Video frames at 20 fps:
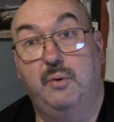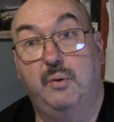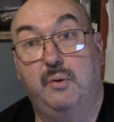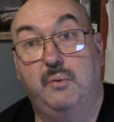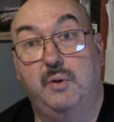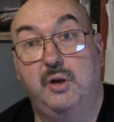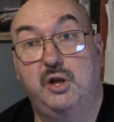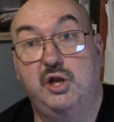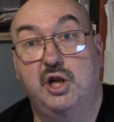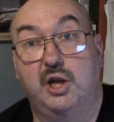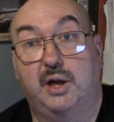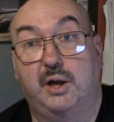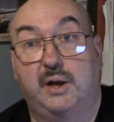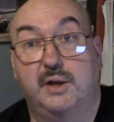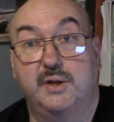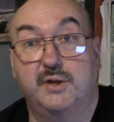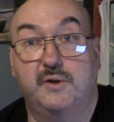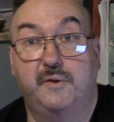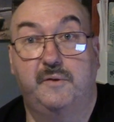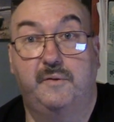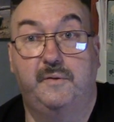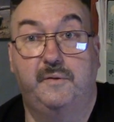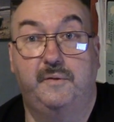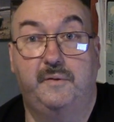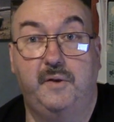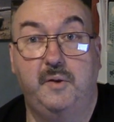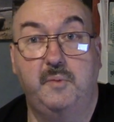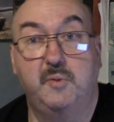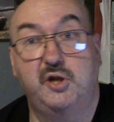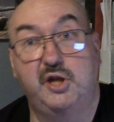which are sort of
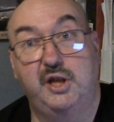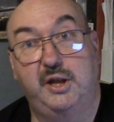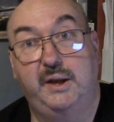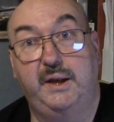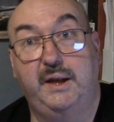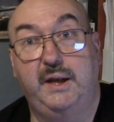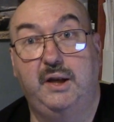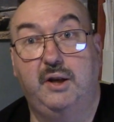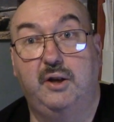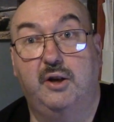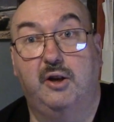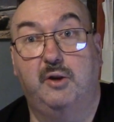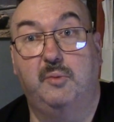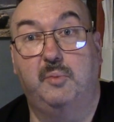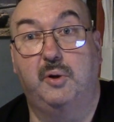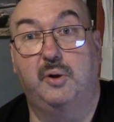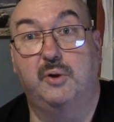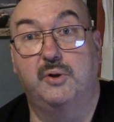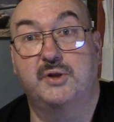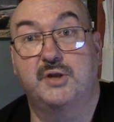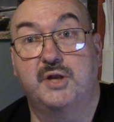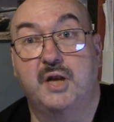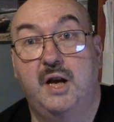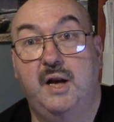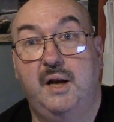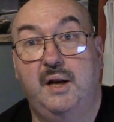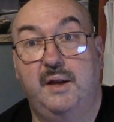very much elite kobolds.